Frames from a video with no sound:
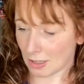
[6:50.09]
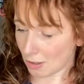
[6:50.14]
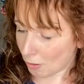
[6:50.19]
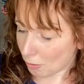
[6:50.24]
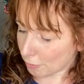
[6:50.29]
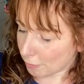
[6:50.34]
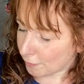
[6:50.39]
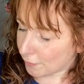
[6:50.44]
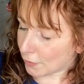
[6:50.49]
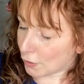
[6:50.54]

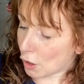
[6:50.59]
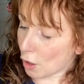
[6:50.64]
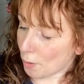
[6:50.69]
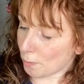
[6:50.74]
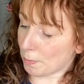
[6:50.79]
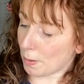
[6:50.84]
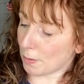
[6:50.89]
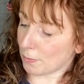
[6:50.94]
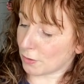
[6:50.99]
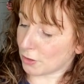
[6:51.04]
Or have you got
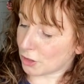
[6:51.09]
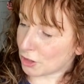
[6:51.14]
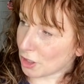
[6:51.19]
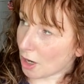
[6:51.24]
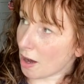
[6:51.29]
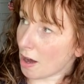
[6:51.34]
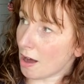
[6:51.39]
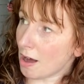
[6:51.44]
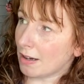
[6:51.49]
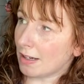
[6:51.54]
both
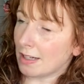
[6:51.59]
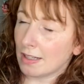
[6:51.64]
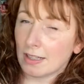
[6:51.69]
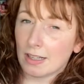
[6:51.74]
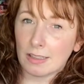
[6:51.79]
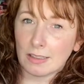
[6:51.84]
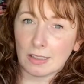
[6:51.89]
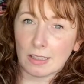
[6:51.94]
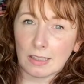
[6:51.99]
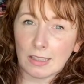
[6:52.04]
dark
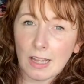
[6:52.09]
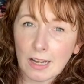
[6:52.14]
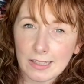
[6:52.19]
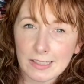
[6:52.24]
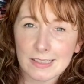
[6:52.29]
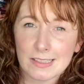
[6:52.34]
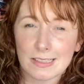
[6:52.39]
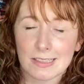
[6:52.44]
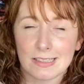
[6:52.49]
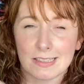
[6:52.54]
and the
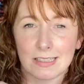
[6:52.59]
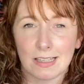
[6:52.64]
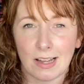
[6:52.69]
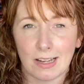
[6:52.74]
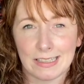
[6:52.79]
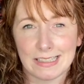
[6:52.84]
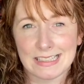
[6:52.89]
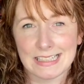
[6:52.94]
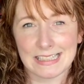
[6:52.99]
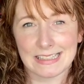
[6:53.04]
lightest
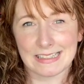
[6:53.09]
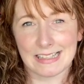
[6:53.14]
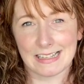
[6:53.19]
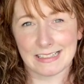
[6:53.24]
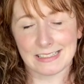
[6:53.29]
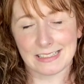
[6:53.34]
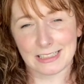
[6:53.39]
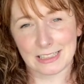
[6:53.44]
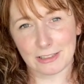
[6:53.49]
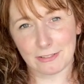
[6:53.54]
light in there
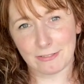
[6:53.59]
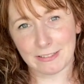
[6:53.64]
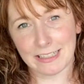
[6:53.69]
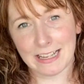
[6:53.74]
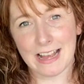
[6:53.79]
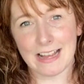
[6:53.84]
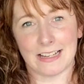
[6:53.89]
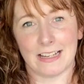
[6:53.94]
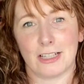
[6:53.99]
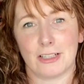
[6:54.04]
to
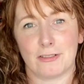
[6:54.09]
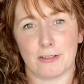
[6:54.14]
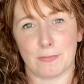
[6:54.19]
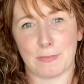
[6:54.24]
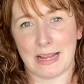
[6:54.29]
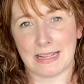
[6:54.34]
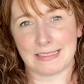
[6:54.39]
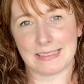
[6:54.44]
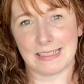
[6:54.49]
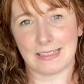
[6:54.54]
create a
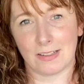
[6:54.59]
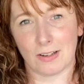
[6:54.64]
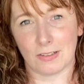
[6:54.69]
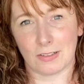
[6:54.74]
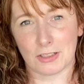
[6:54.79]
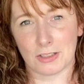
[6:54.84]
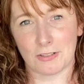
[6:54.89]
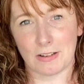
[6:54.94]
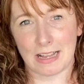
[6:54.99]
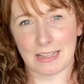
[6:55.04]
dramatic
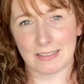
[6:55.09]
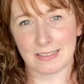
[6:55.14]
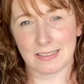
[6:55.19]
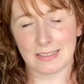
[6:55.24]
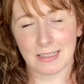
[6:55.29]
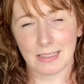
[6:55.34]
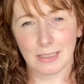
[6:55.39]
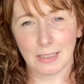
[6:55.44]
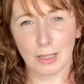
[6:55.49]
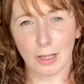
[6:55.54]
contrast?
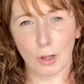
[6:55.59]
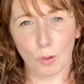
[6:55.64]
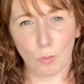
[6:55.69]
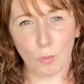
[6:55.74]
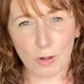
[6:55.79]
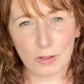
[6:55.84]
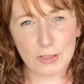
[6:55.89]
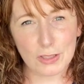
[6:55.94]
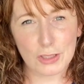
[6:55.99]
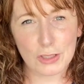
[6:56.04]

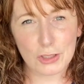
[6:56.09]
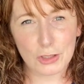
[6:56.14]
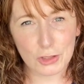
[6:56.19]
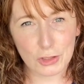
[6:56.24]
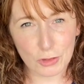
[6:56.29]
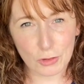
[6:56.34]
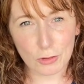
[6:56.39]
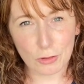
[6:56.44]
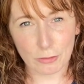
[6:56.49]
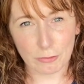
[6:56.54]
What's the
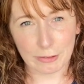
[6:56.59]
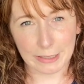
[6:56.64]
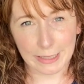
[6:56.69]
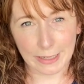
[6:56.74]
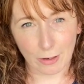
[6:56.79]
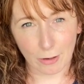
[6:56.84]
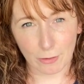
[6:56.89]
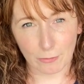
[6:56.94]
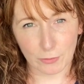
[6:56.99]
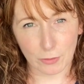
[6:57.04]

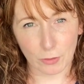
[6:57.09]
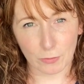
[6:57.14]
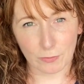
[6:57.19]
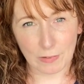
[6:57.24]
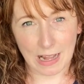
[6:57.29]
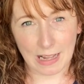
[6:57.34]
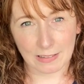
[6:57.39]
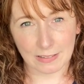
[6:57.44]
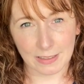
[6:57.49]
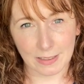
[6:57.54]
story of your
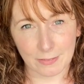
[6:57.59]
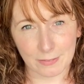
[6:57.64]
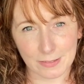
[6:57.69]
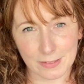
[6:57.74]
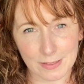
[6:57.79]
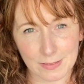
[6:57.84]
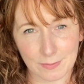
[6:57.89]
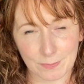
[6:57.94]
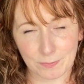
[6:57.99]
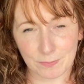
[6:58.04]
values?